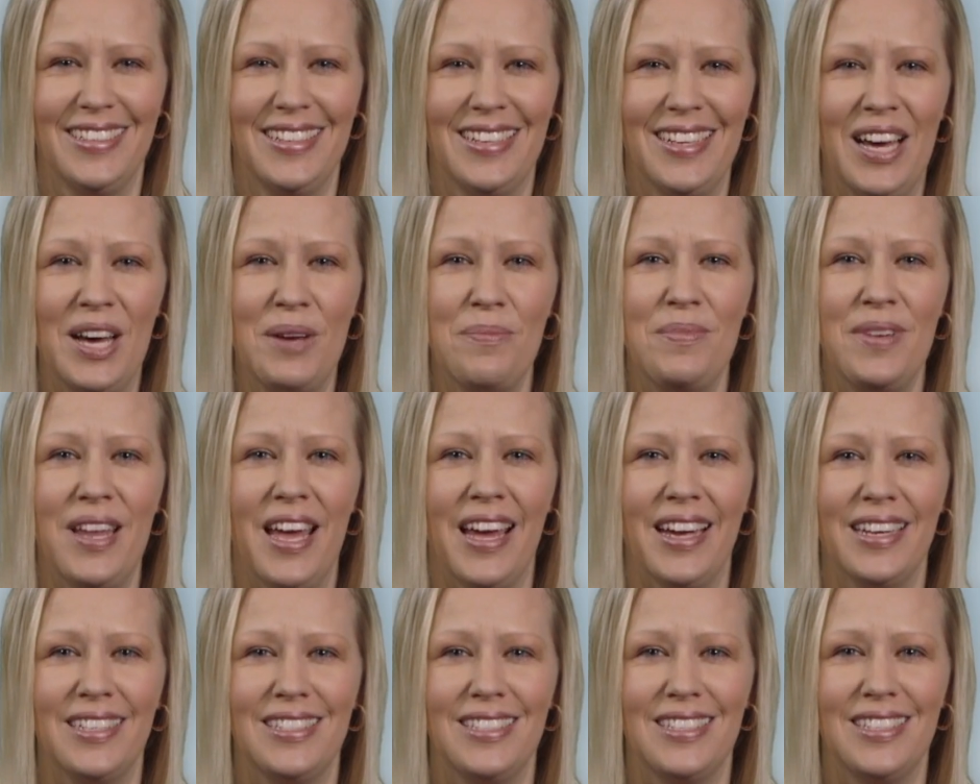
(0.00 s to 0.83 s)
Up
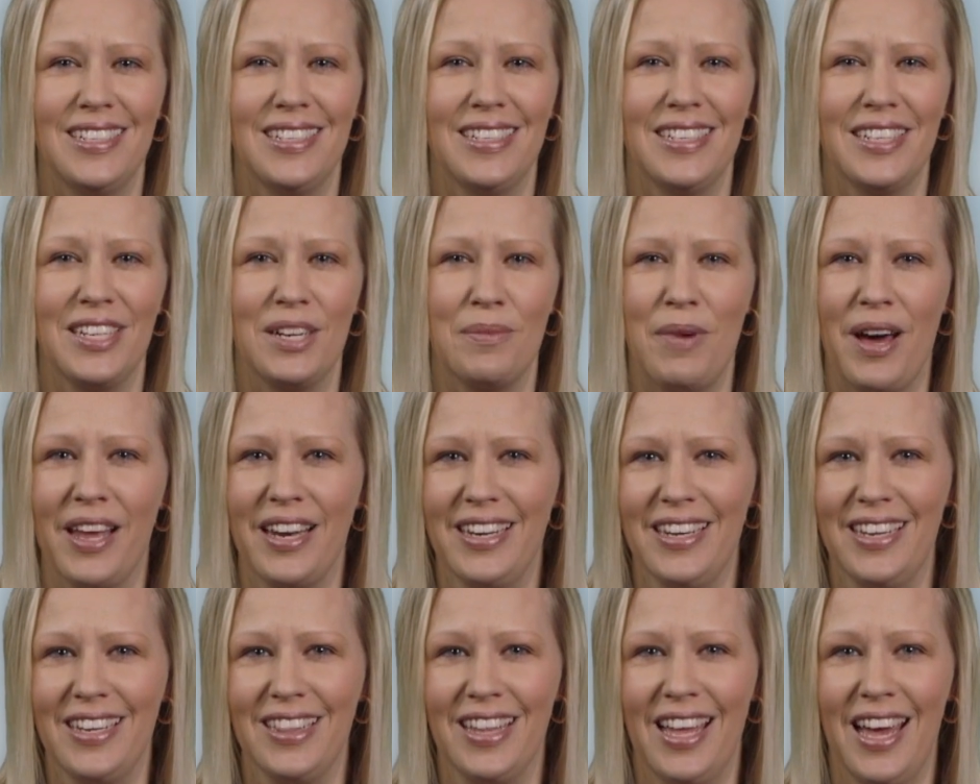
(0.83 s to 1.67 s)
next,
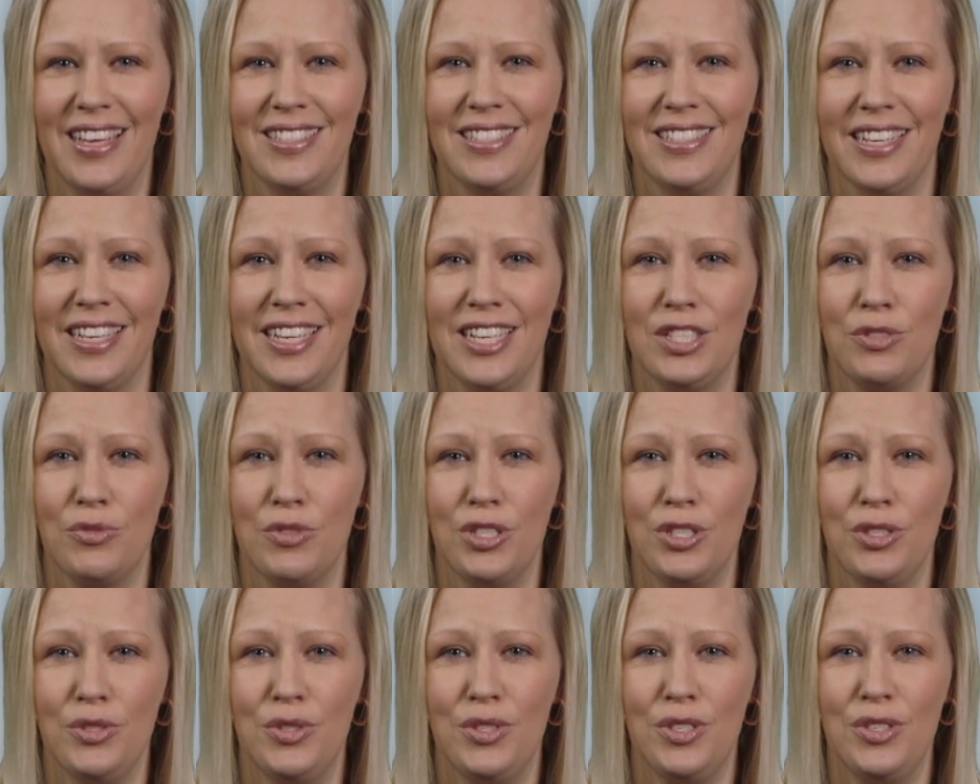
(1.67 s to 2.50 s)
Commodity Classic
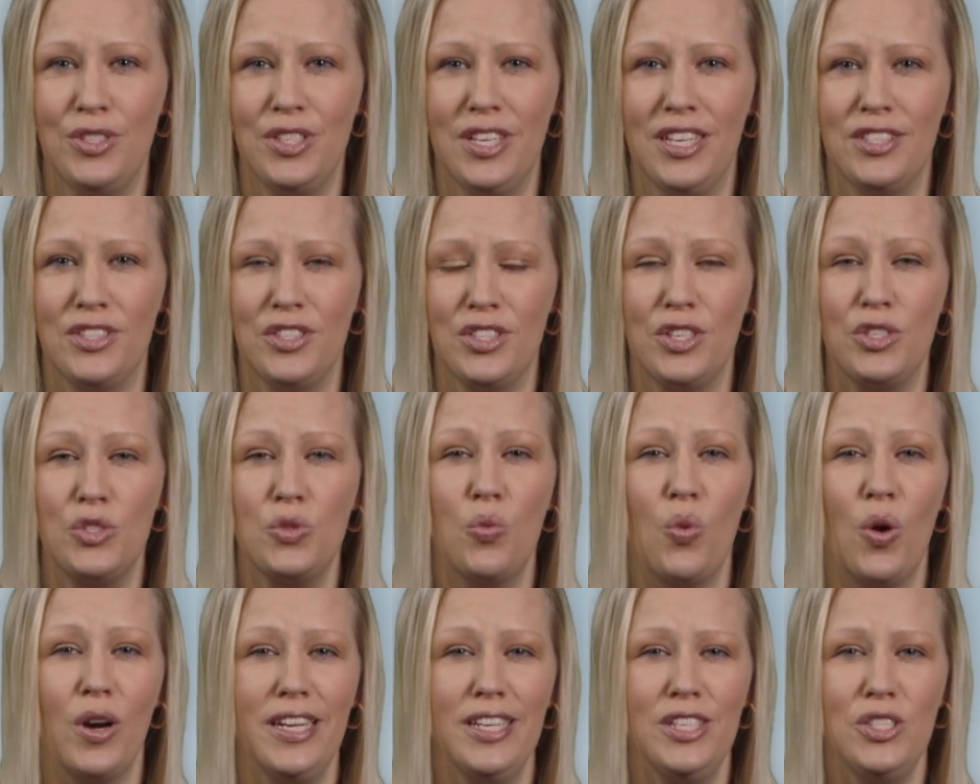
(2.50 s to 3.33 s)
introduces its
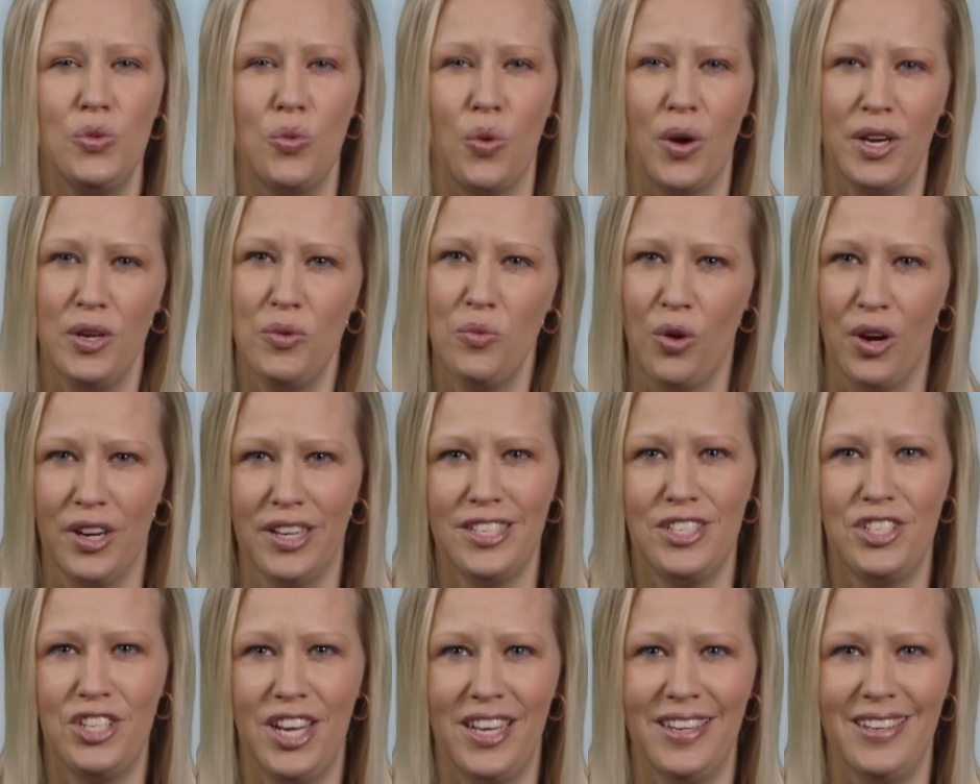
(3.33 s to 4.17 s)
2021
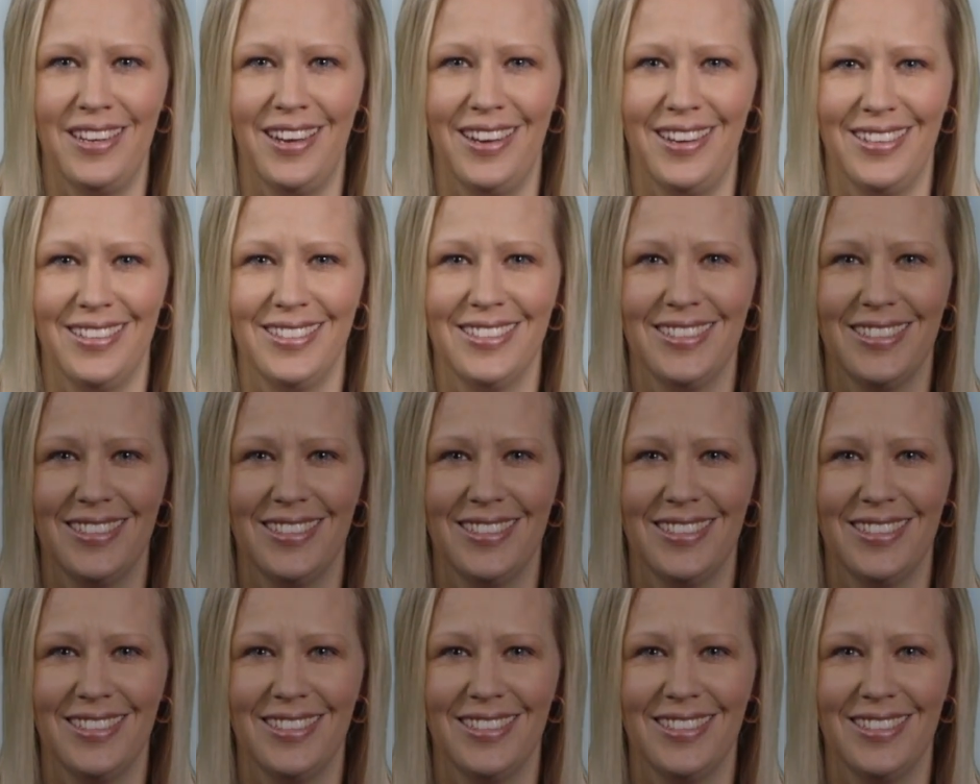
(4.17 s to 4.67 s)
agenda.